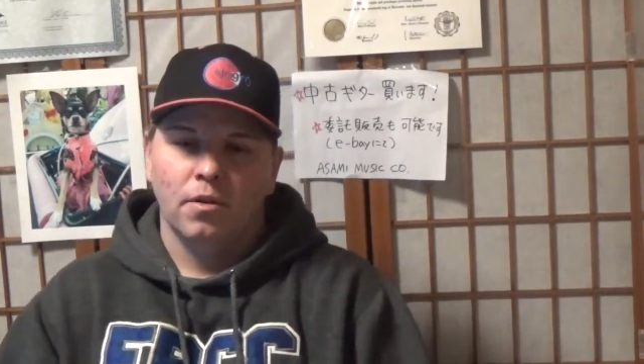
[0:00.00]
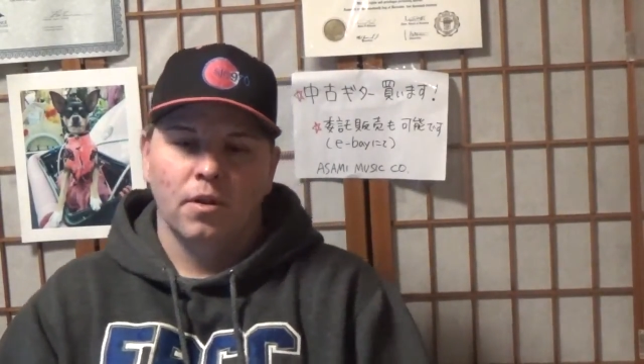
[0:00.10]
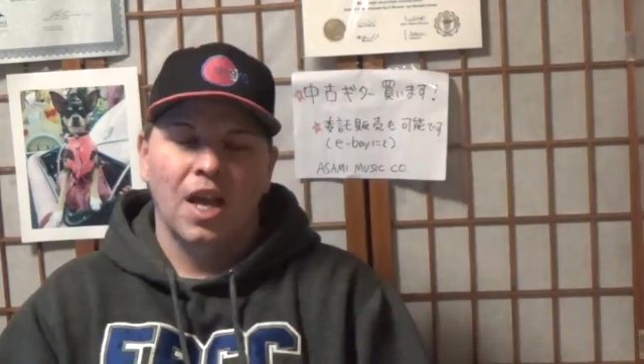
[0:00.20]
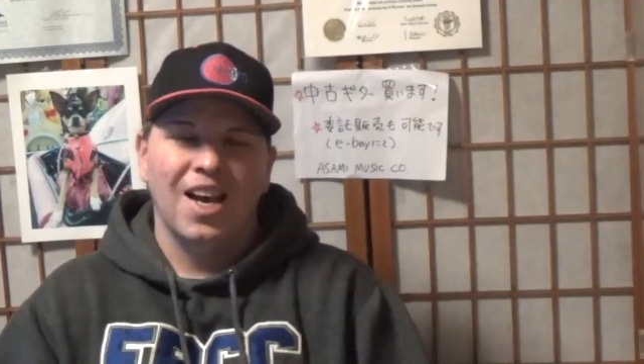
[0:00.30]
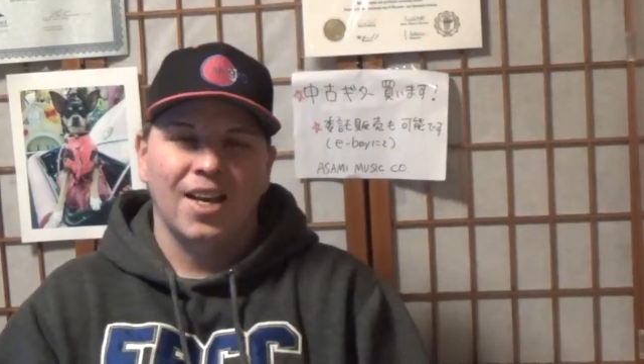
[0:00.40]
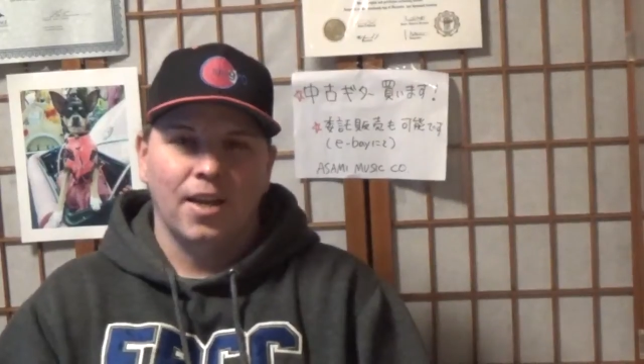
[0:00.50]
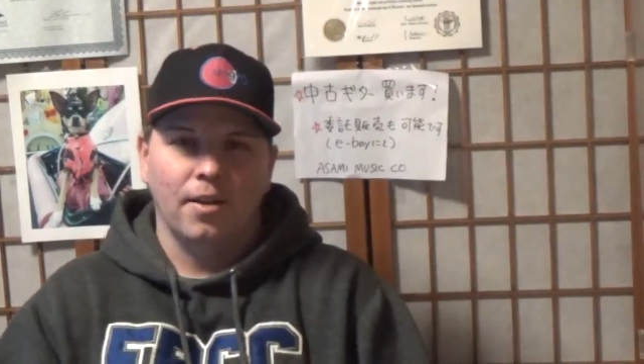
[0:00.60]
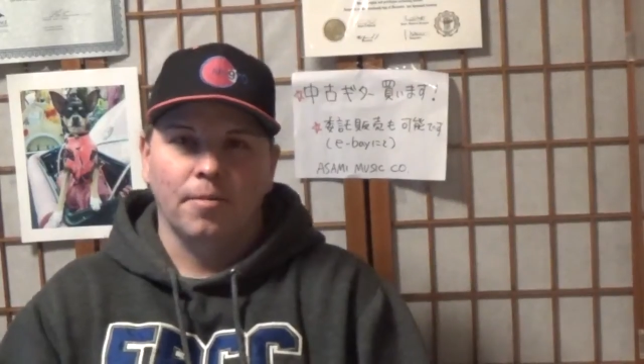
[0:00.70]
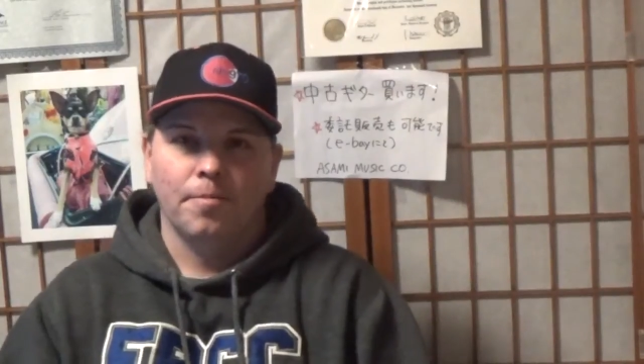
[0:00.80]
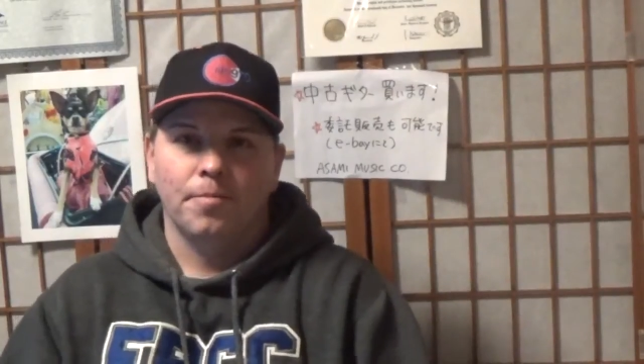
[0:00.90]
lying,
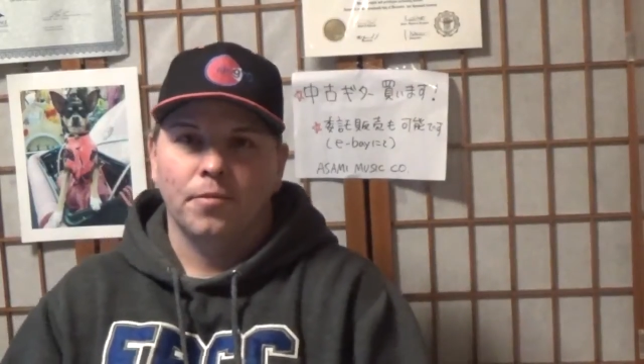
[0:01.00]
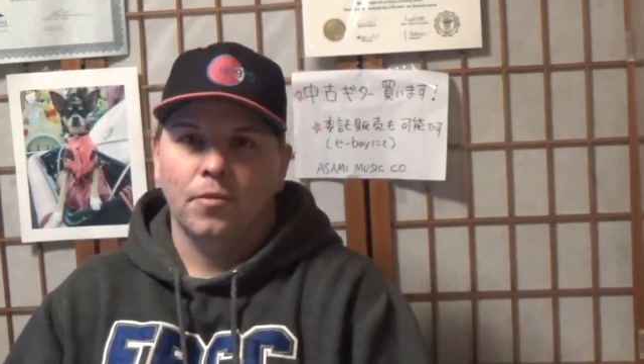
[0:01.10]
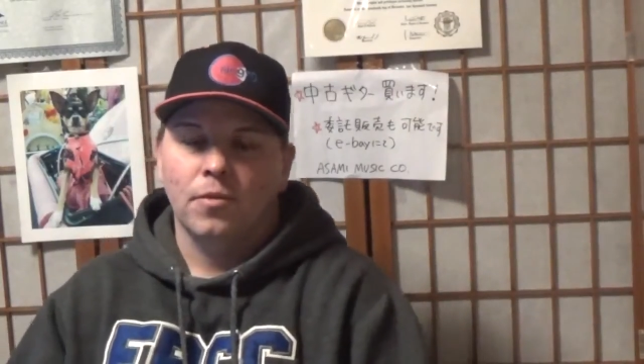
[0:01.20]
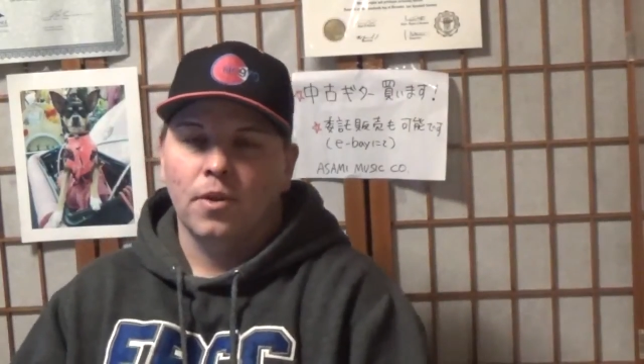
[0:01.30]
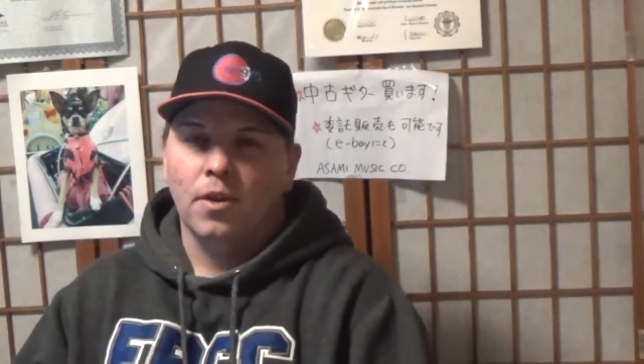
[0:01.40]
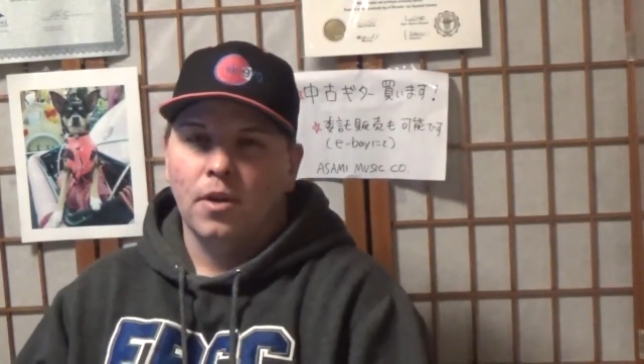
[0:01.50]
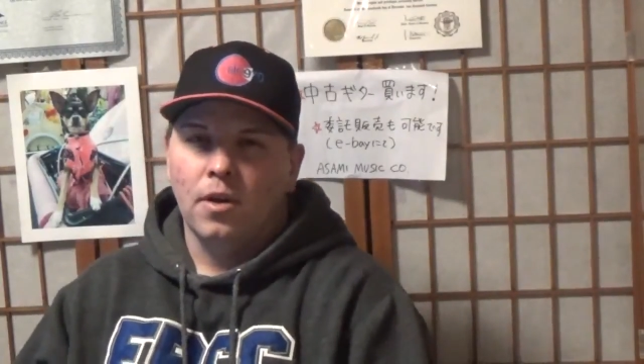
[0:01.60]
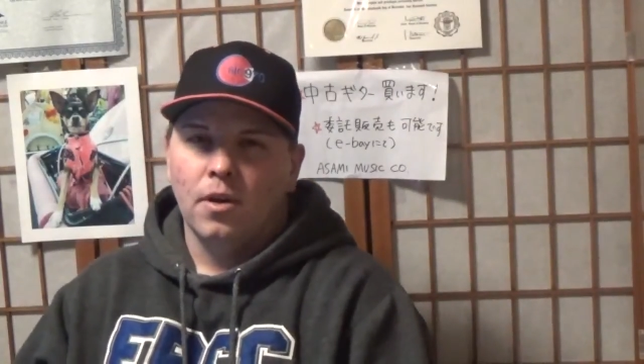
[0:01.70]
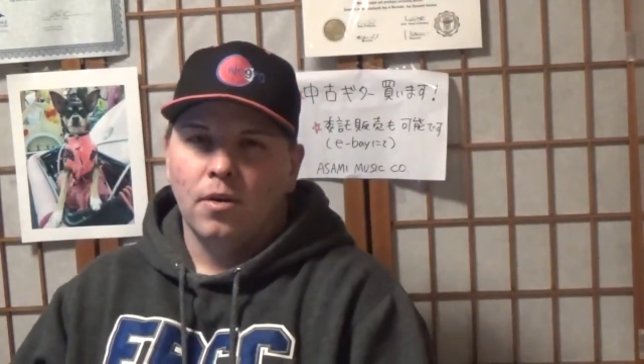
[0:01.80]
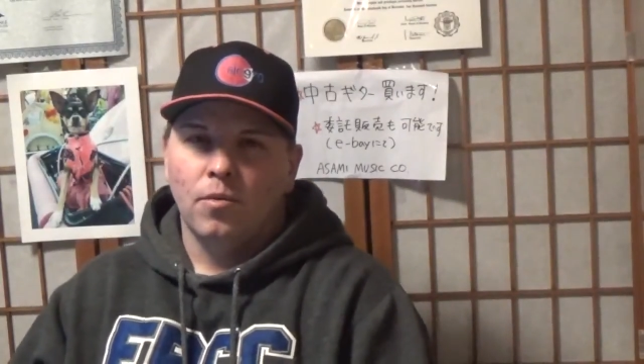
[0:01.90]

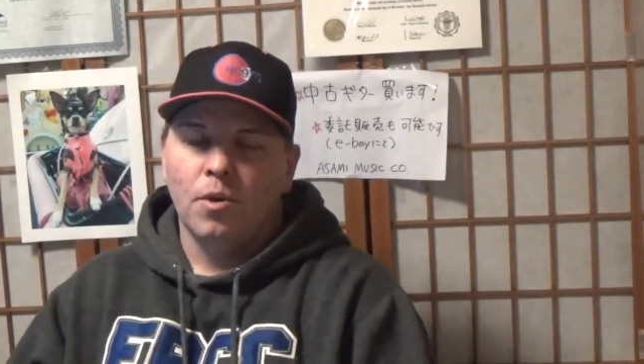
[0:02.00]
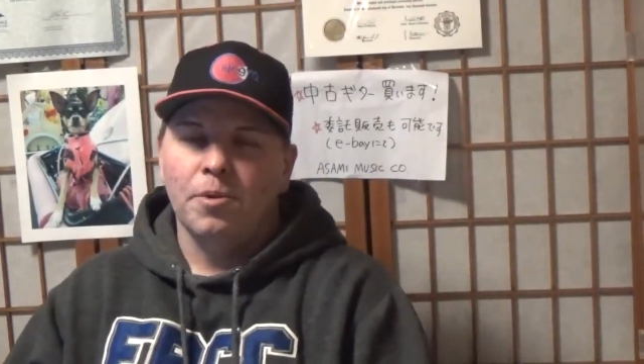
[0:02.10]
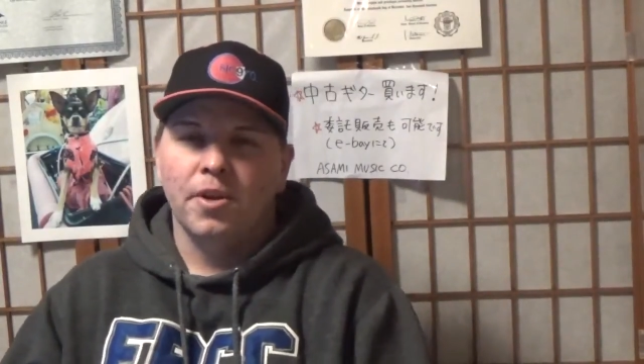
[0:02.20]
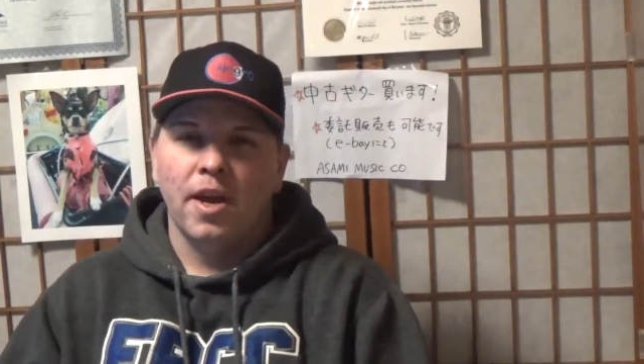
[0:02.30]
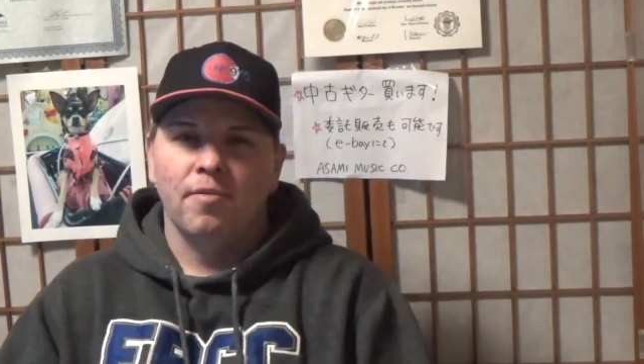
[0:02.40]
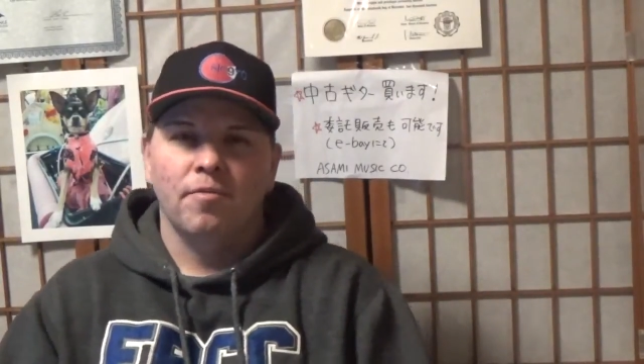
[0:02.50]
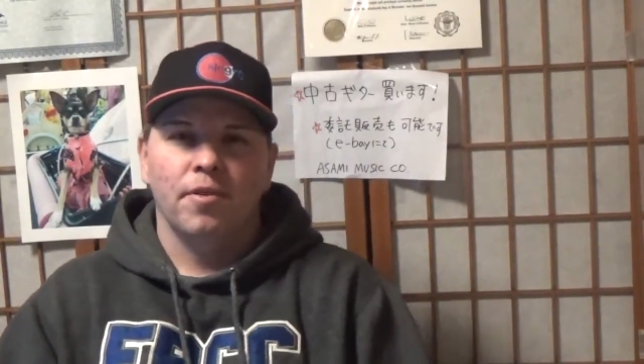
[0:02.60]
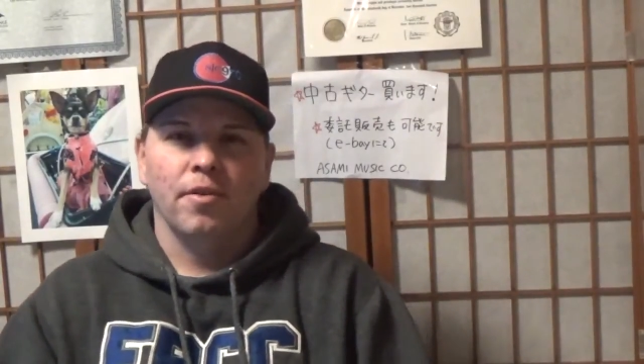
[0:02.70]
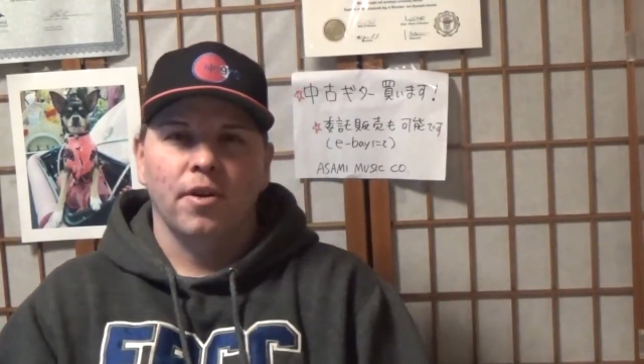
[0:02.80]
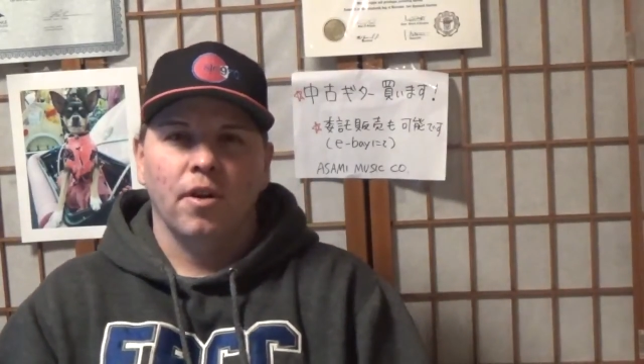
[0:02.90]
women have a
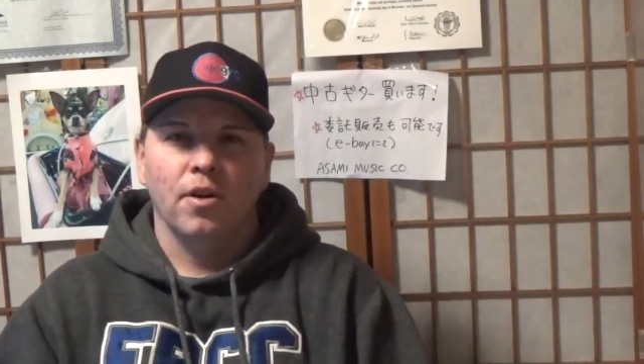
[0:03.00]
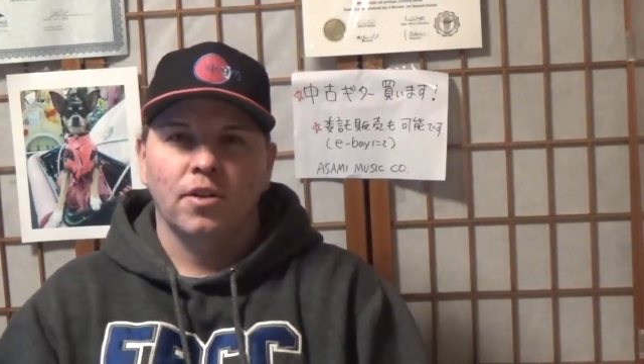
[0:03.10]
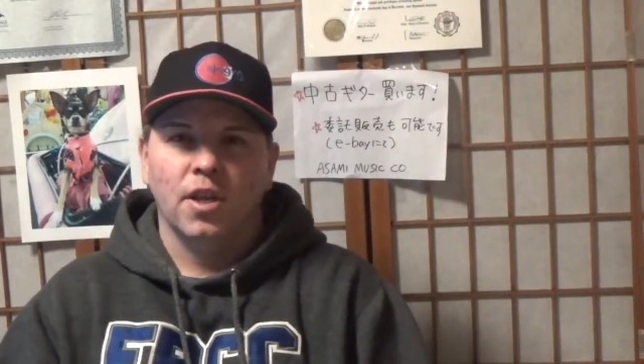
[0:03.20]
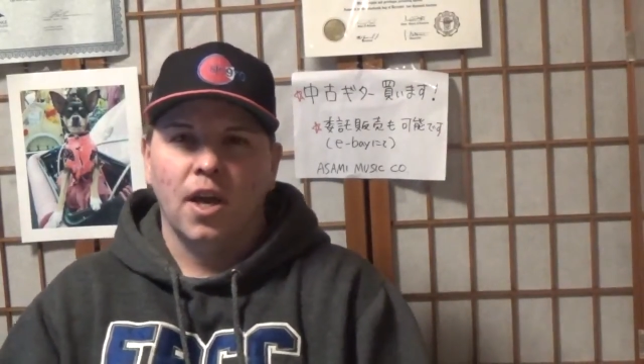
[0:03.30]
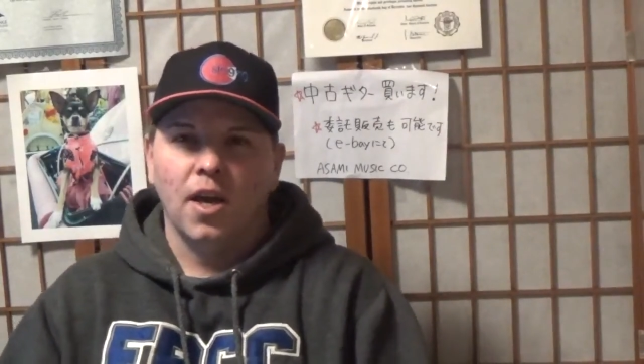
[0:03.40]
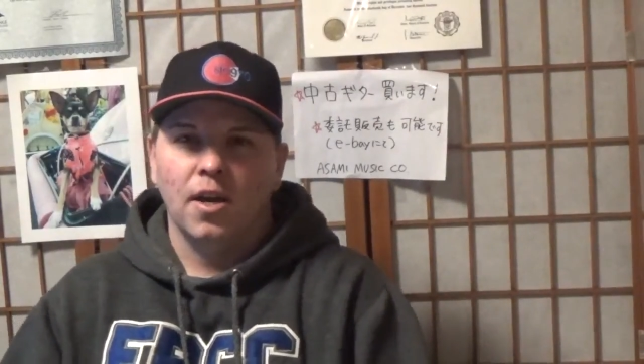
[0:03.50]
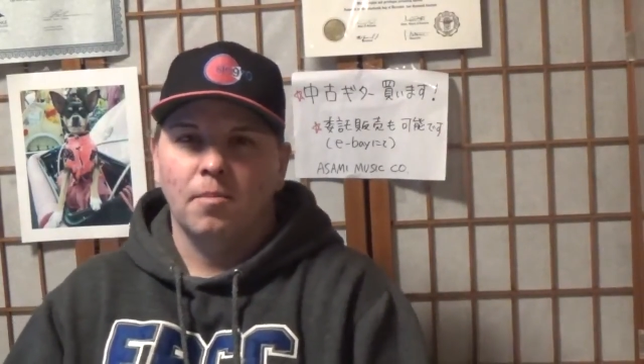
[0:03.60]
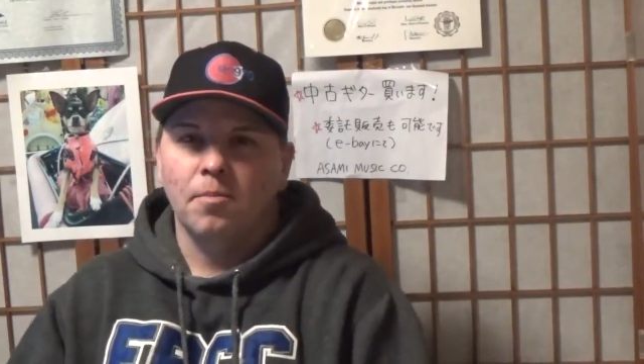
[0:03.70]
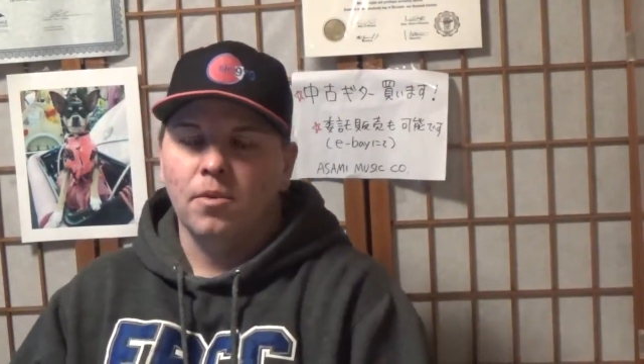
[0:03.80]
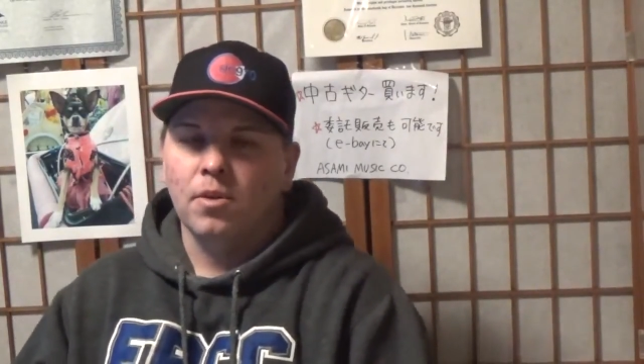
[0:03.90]
very hard time